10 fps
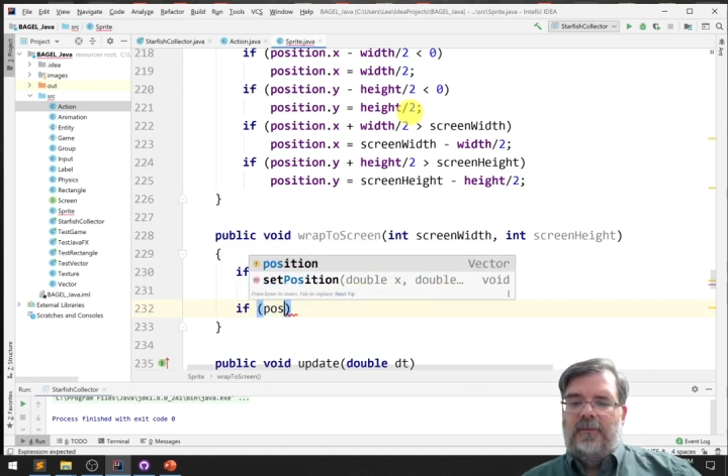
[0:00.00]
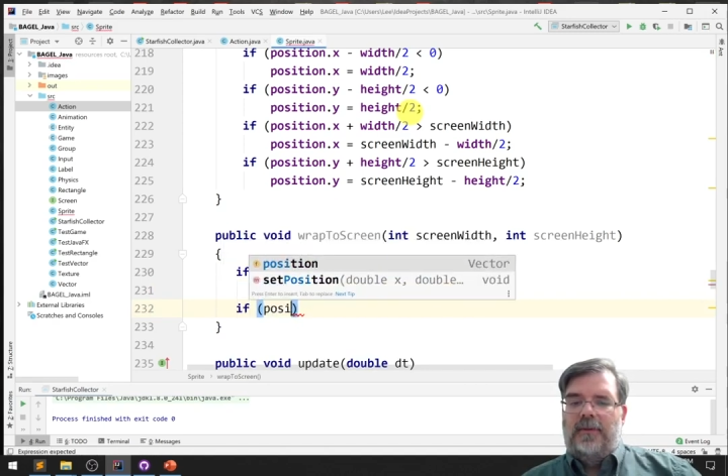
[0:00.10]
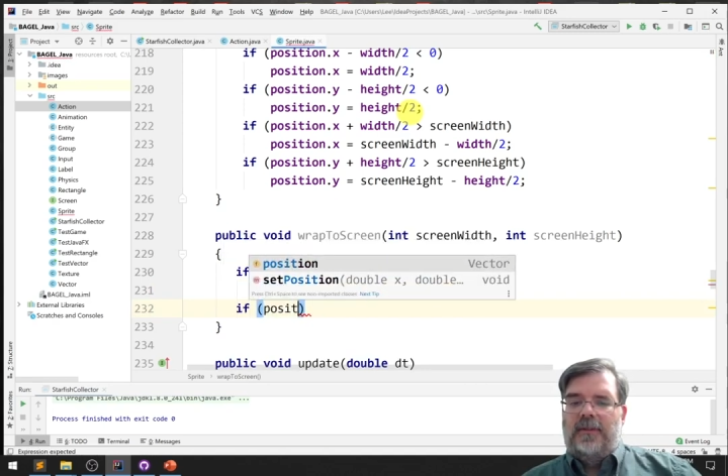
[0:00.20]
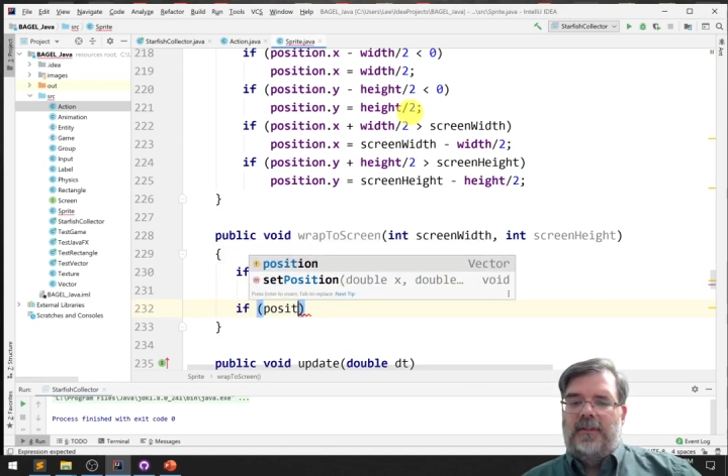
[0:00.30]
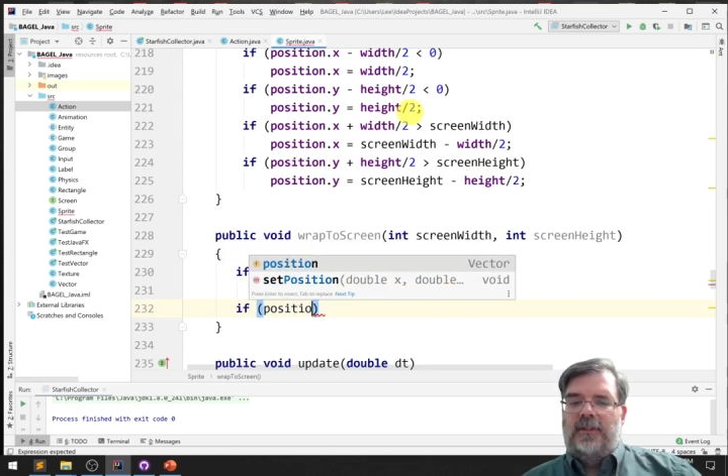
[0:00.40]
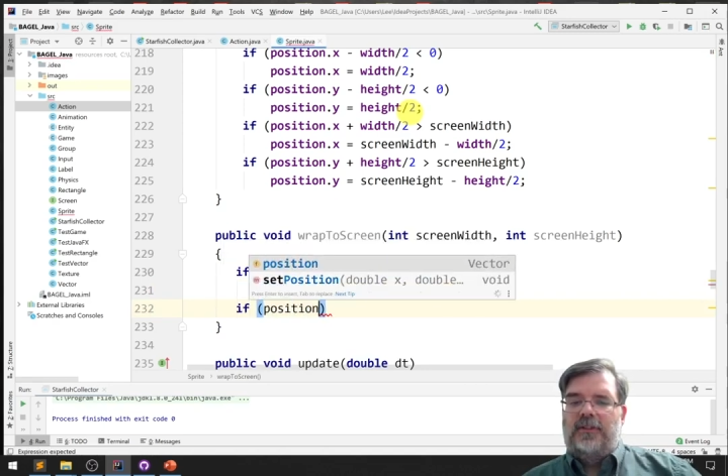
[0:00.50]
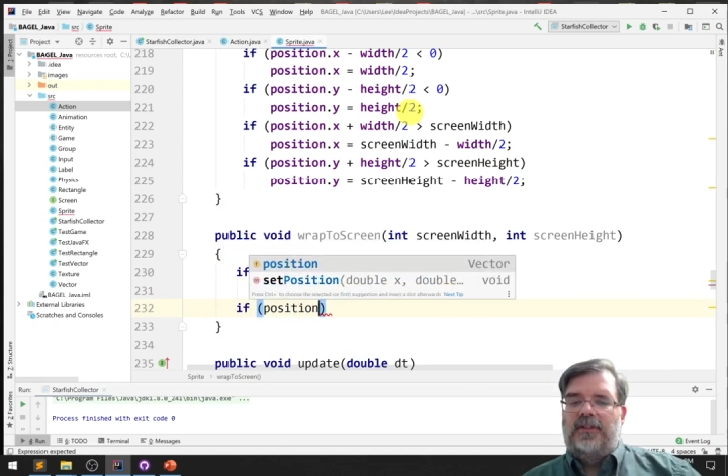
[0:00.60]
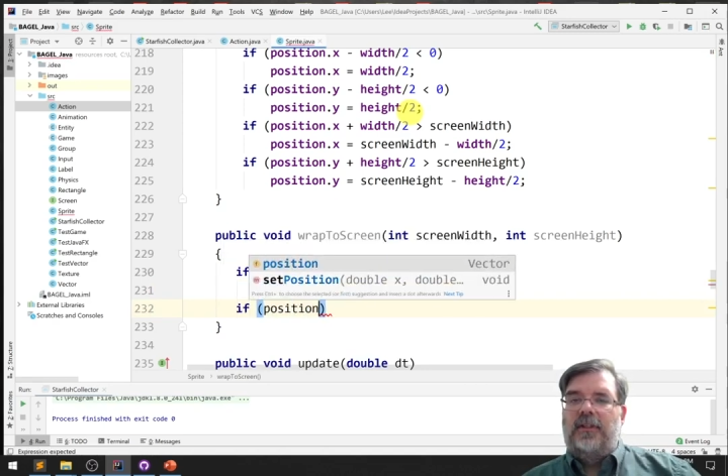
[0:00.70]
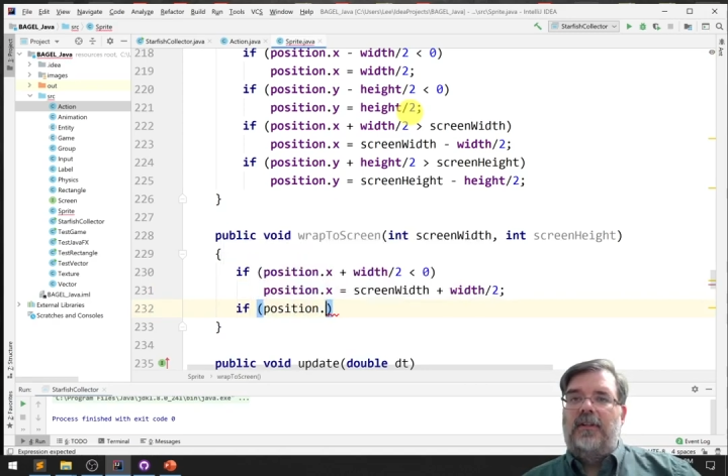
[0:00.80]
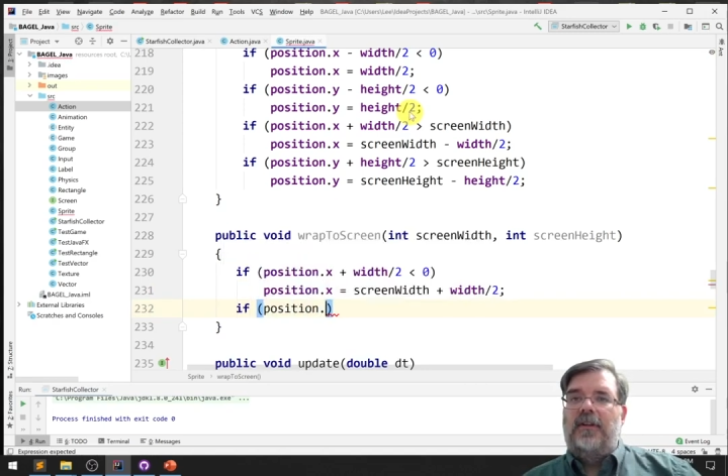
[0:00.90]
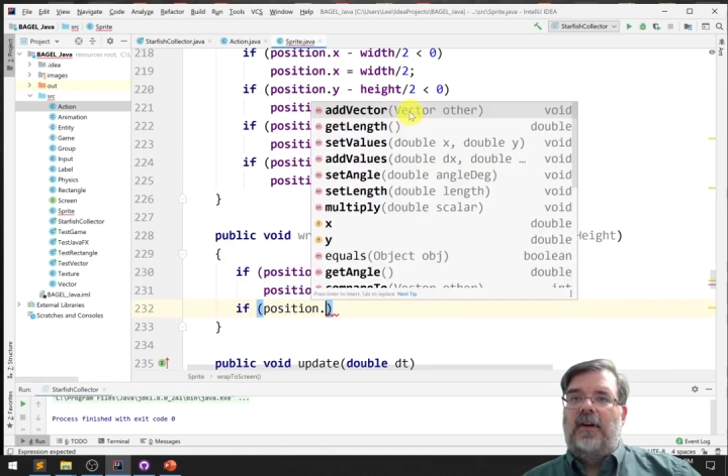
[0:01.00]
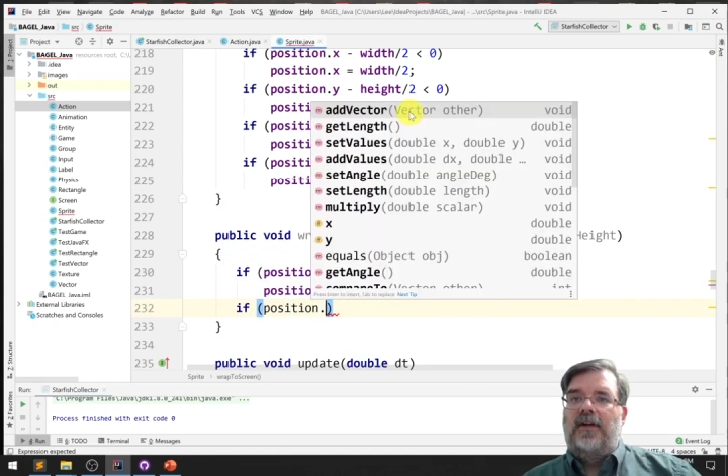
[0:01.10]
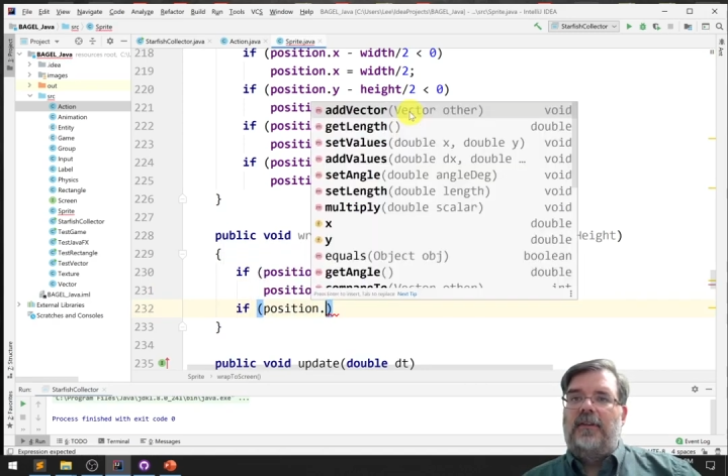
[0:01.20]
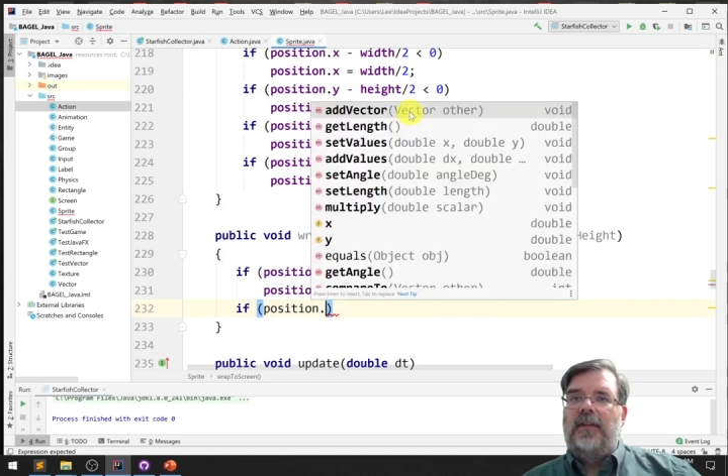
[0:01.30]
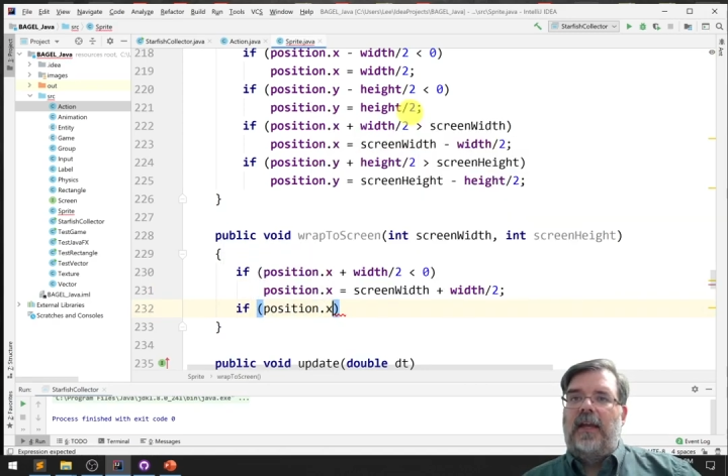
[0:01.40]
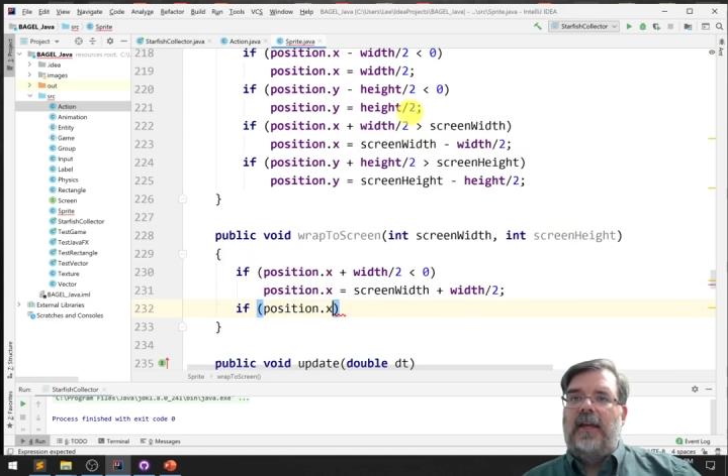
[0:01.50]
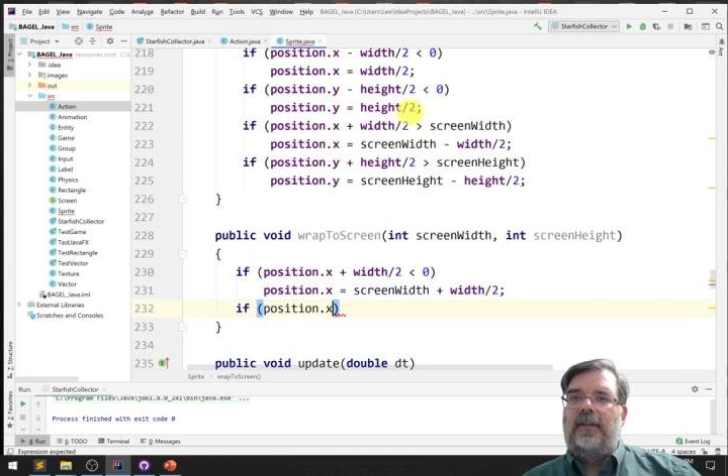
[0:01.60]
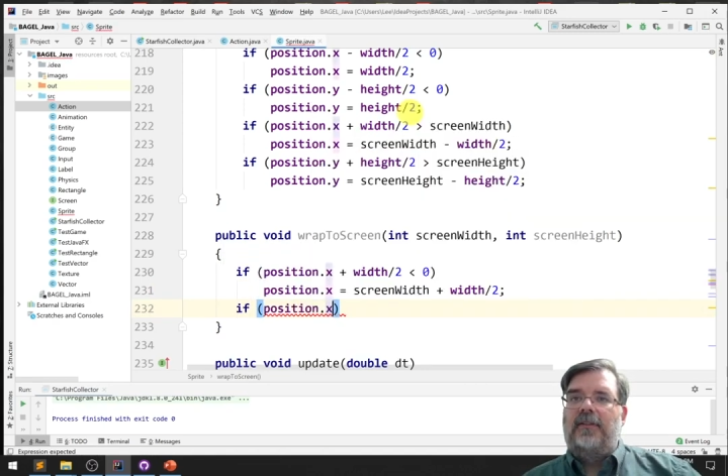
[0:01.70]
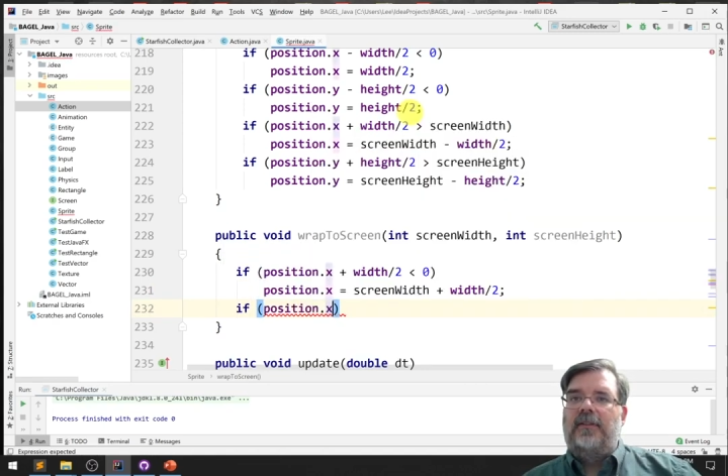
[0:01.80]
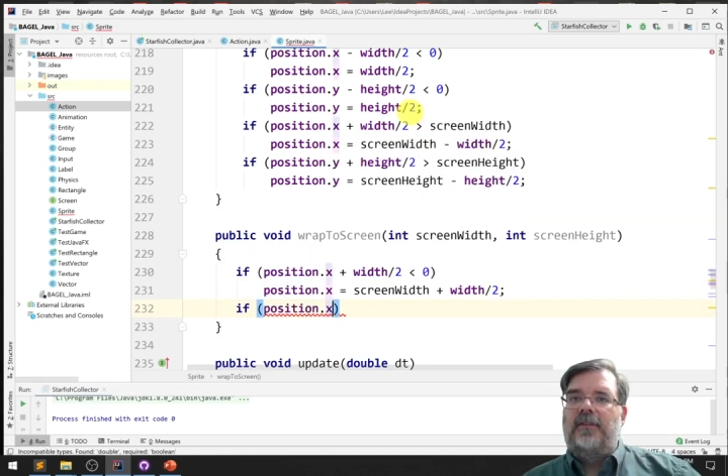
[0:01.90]

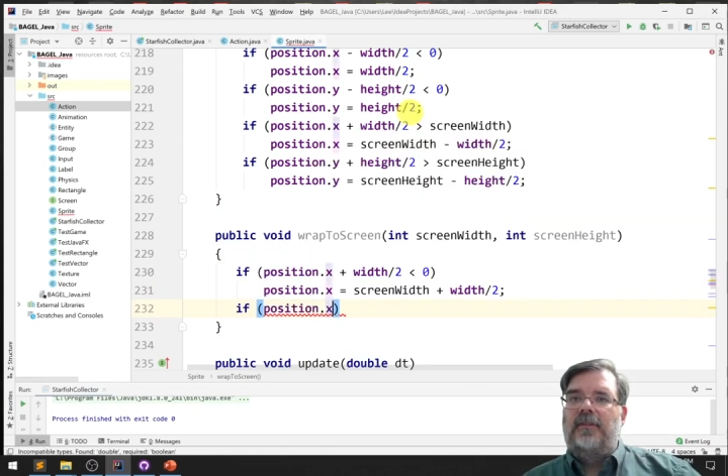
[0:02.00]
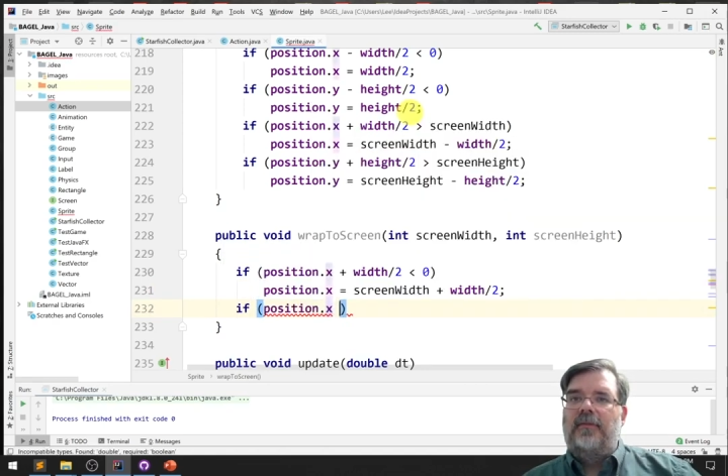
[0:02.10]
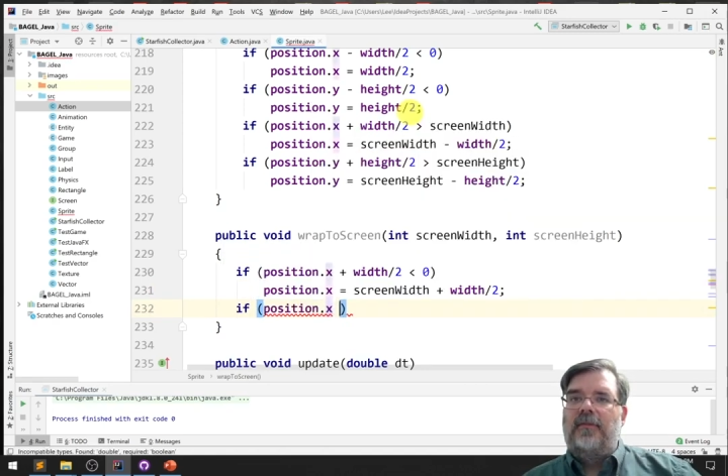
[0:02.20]
position.x